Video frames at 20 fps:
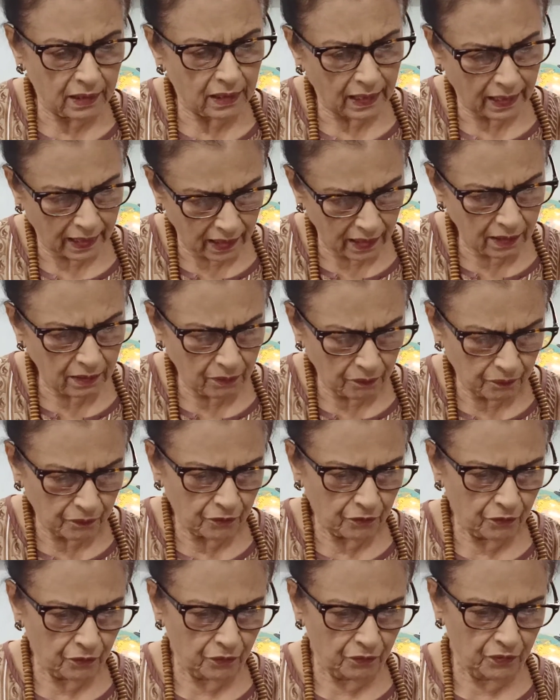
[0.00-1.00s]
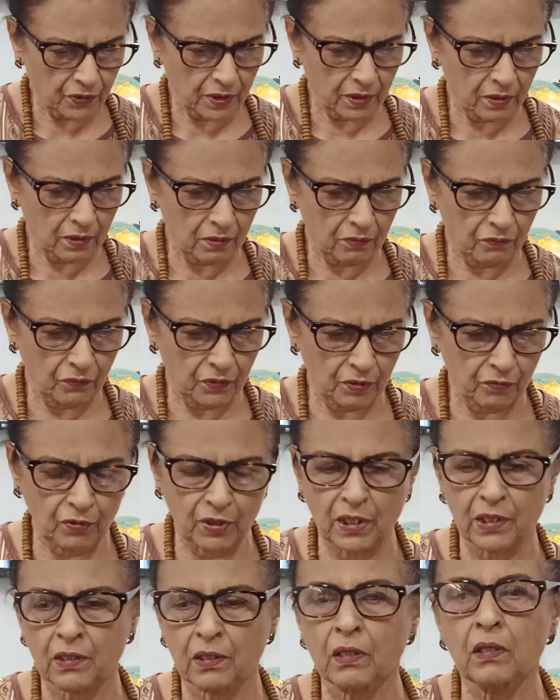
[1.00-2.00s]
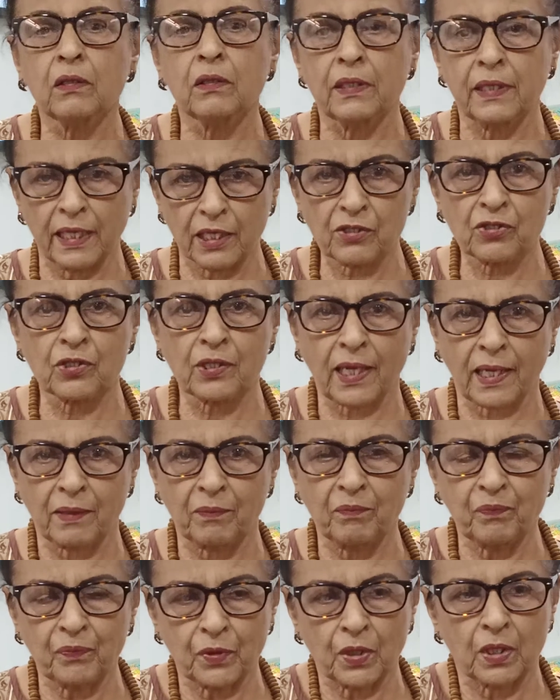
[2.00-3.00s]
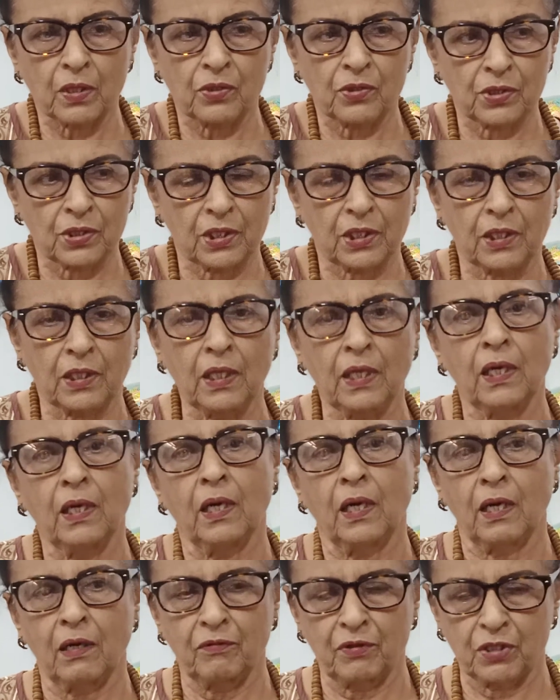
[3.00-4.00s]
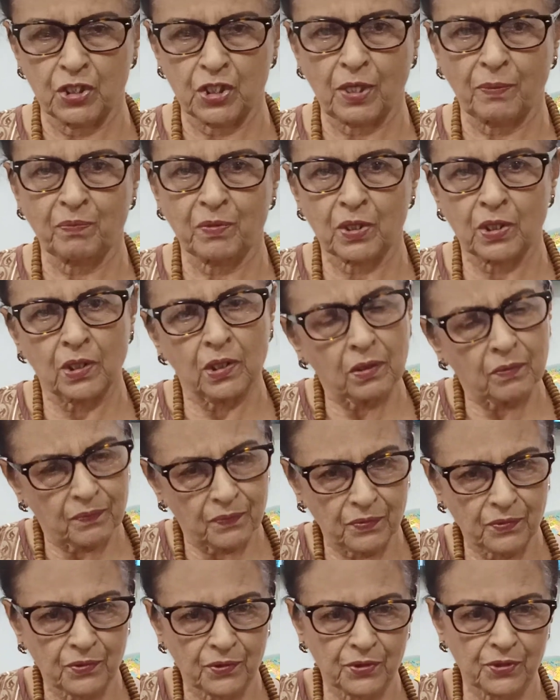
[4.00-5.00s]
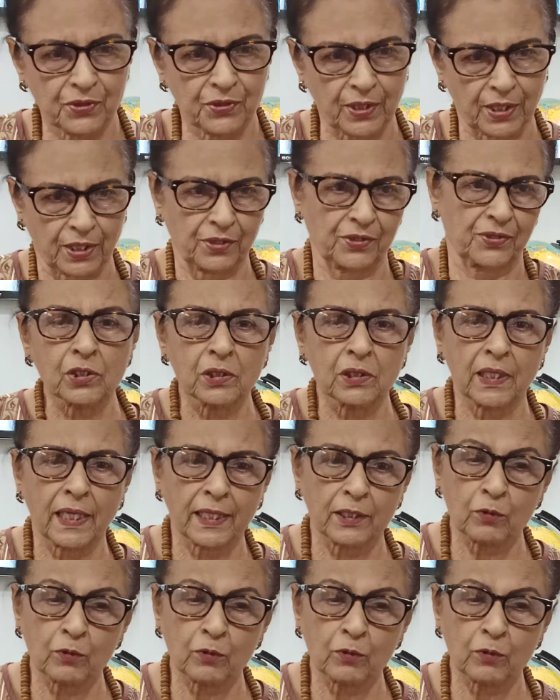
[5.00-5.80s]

and we will next time see our chapter 6.